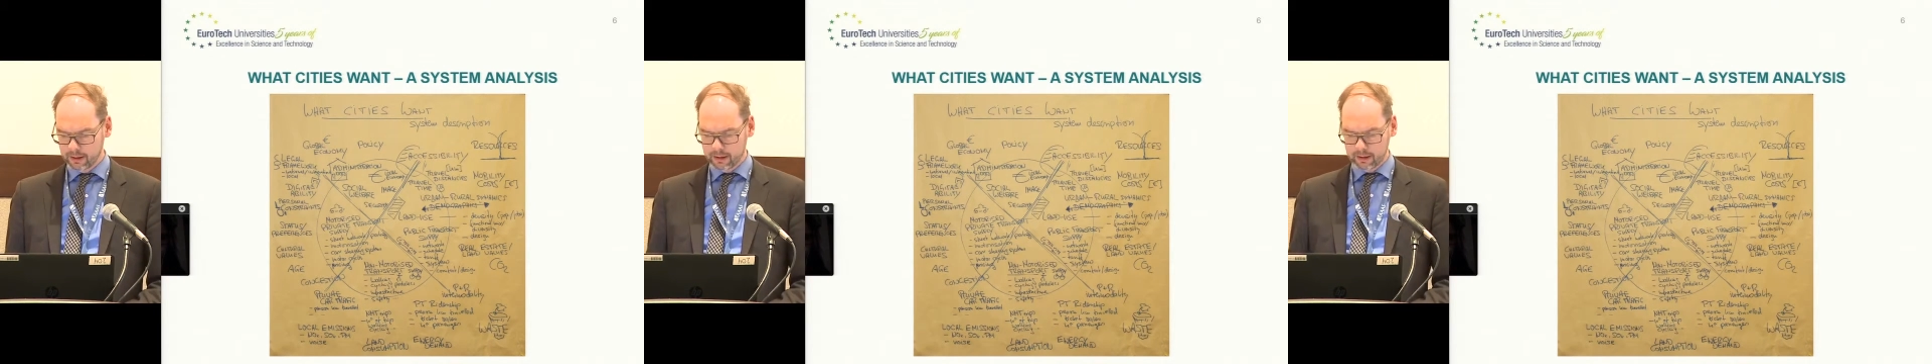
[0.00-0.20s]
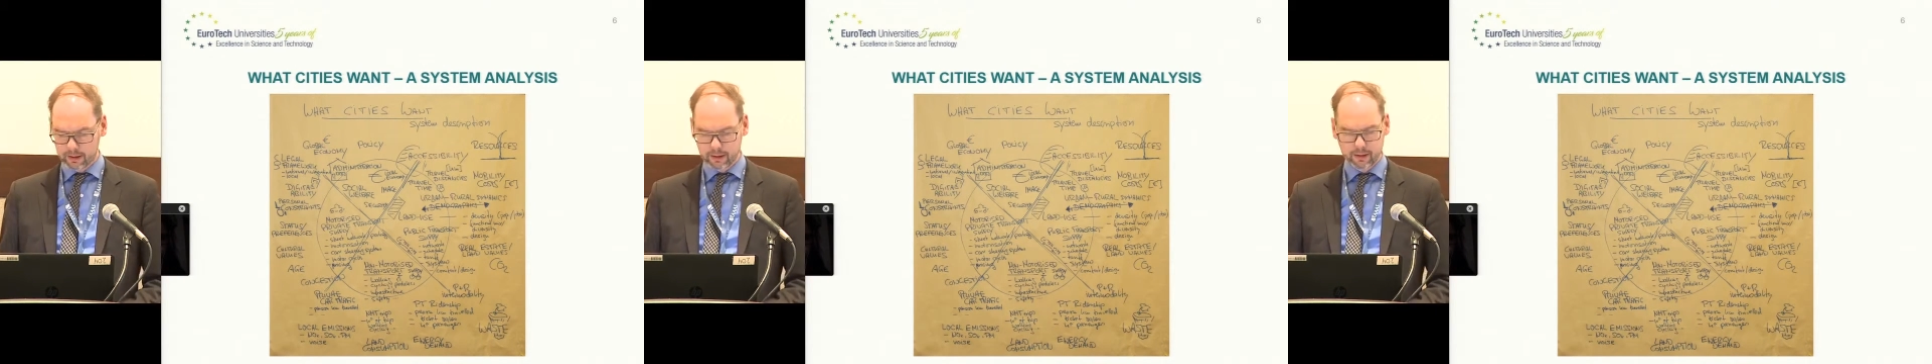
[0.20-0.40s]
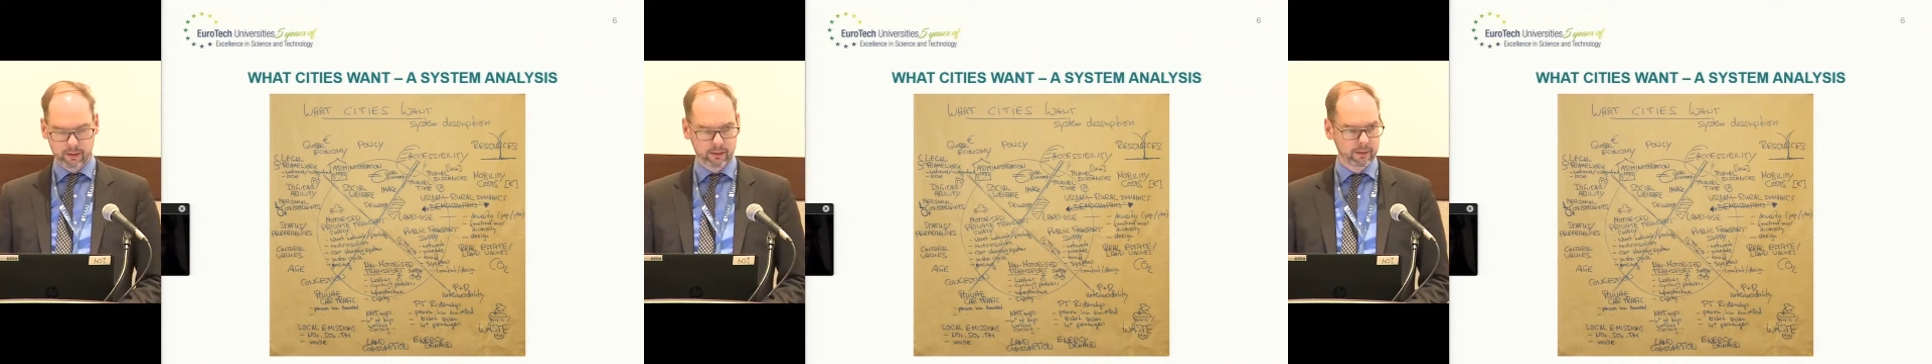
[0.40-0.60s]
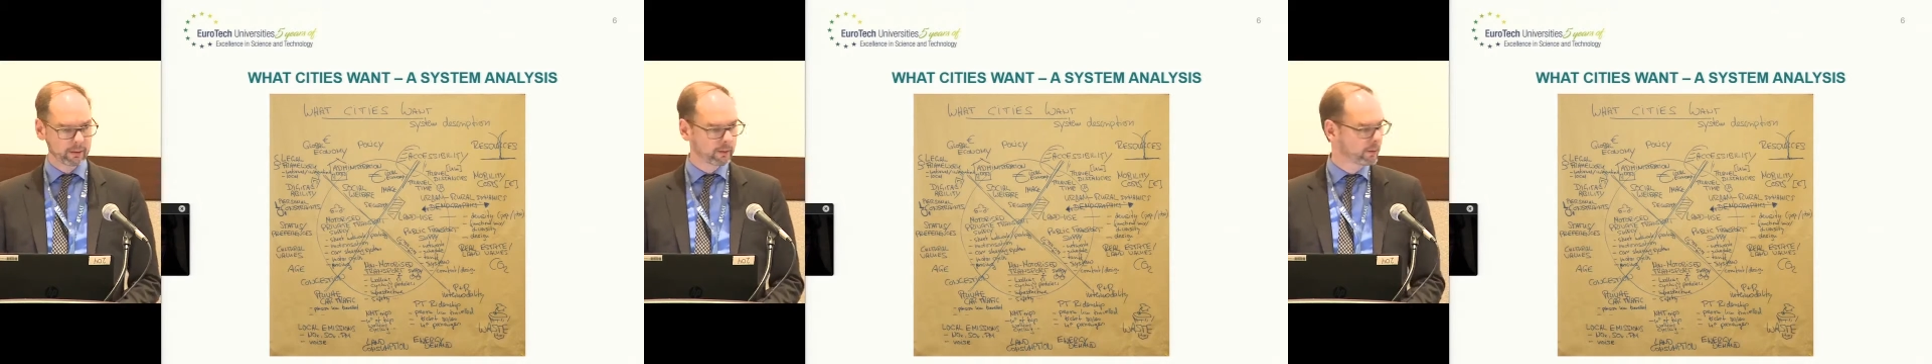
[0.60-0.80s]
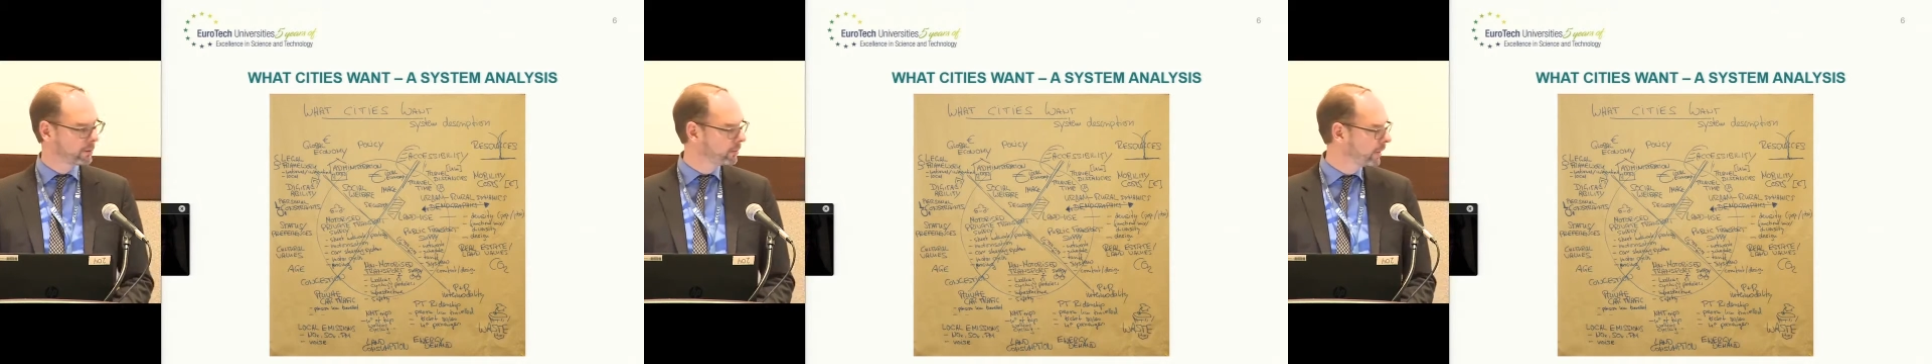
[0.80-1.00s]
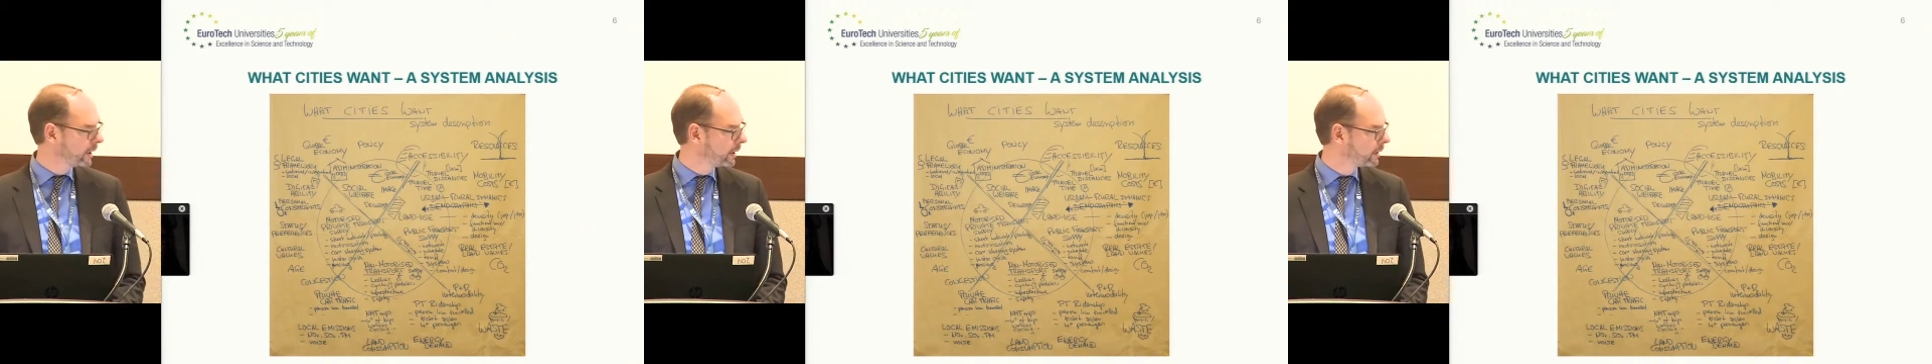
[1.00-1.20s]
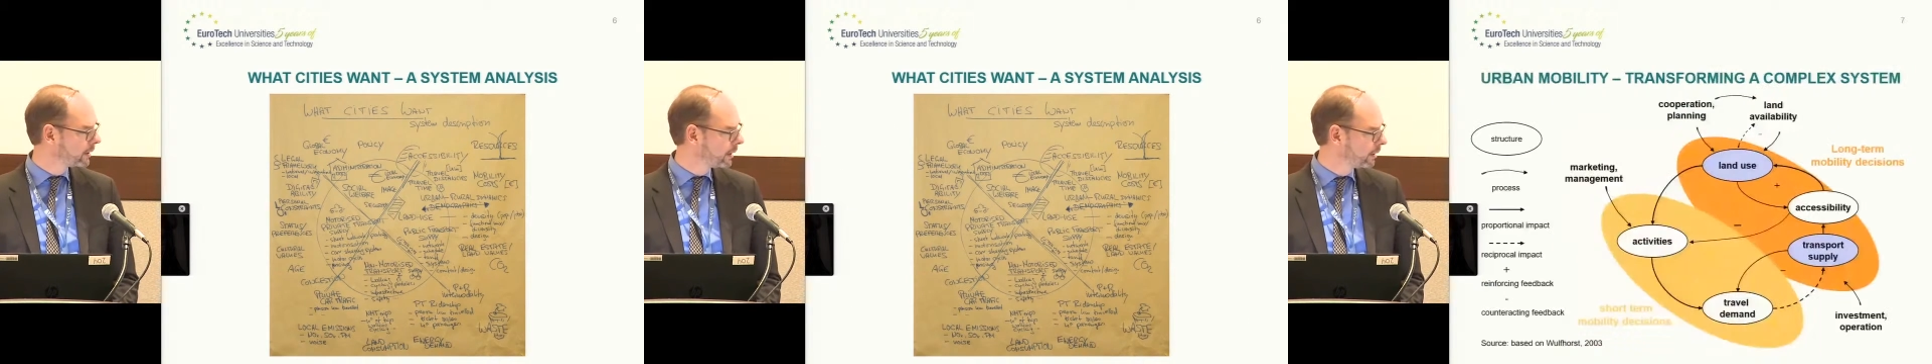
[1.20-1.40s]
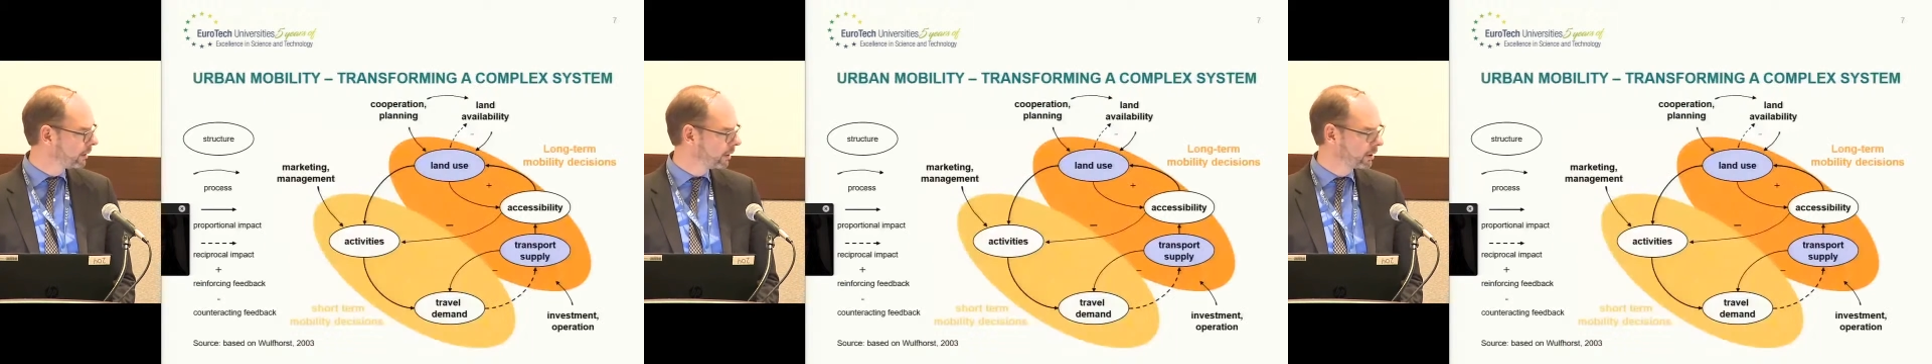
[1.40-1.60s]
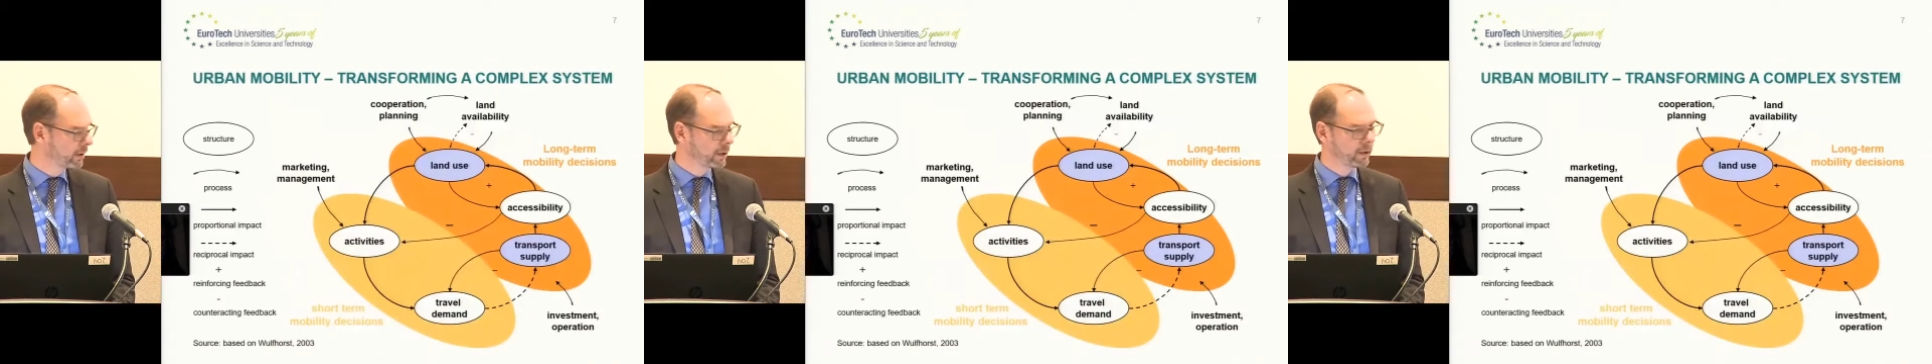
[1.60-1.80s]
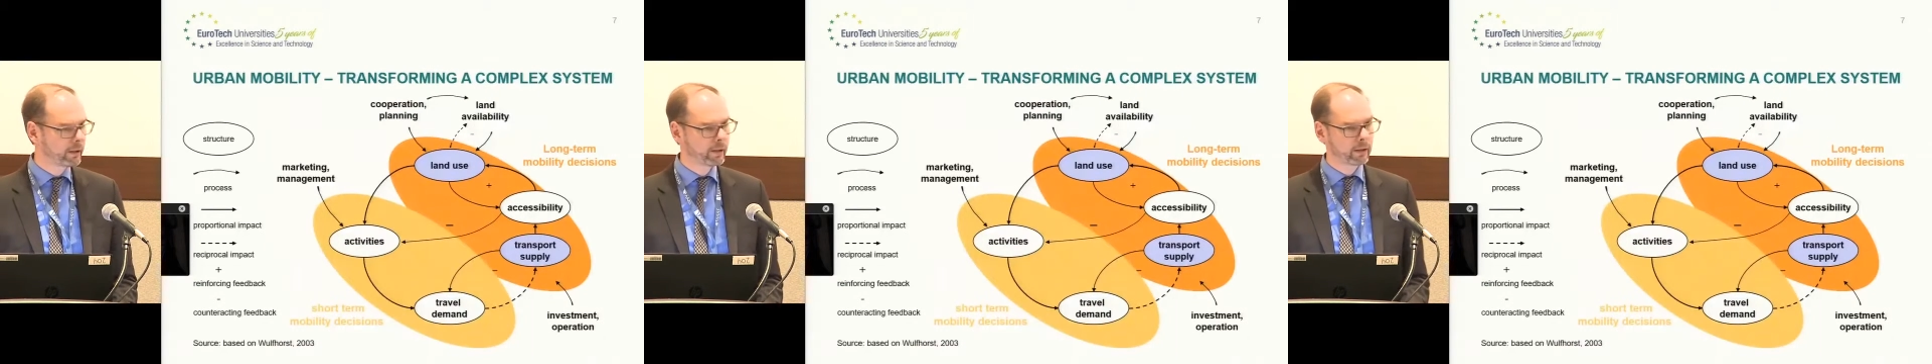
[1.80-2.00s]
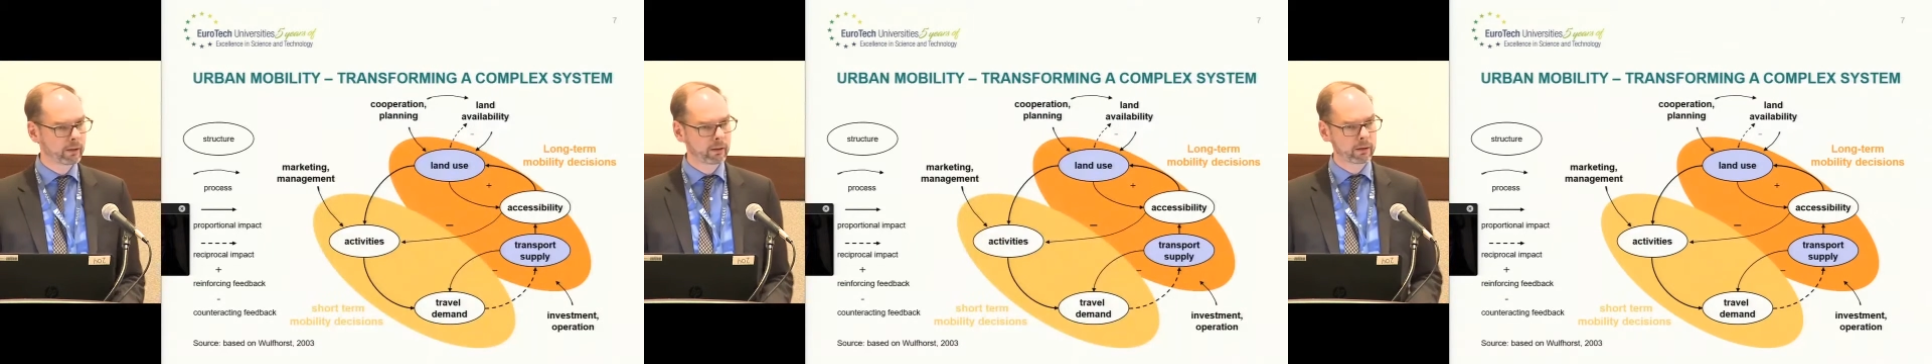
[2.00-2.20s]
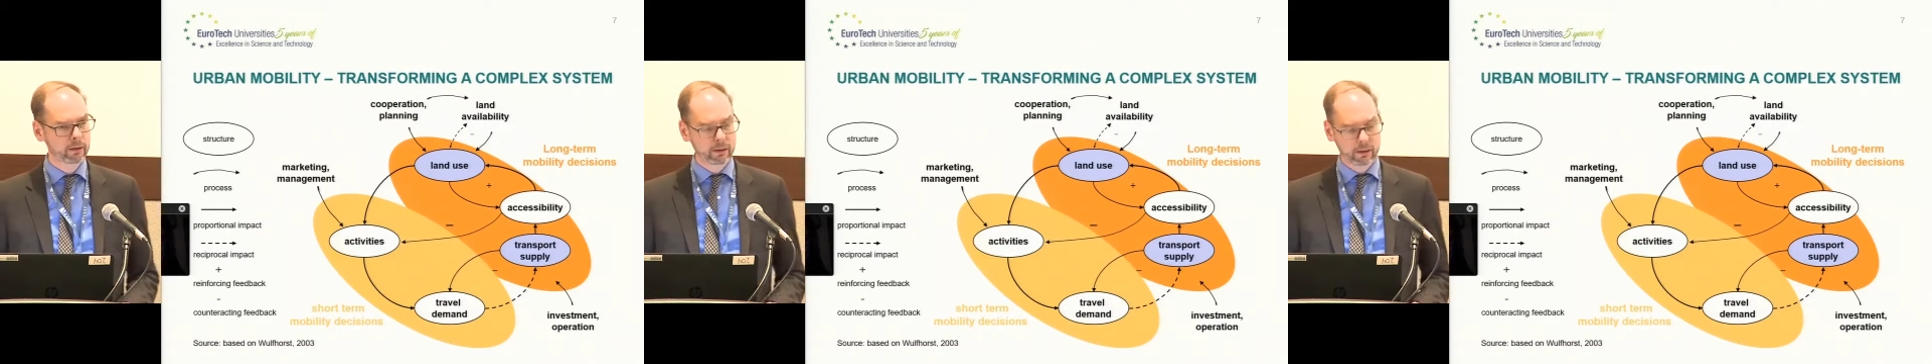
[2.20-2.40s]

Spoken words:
to make it a non-linear